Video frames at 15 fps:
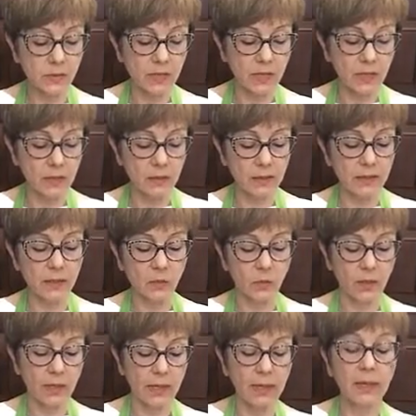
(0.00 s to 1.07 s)
thick liquid.
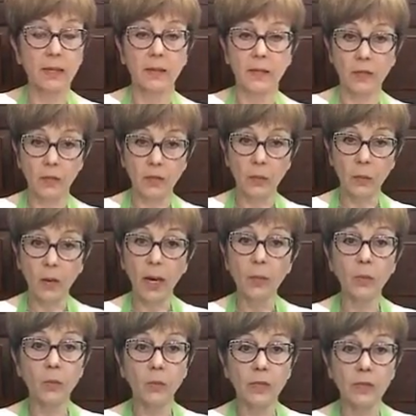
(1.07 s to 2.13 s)
The only
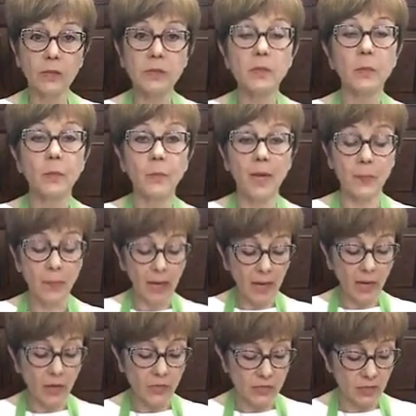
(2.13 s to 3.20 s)
problem is my
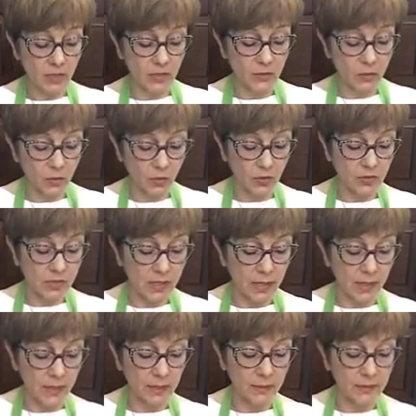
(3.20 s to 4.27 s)
pears aren't cooked yet.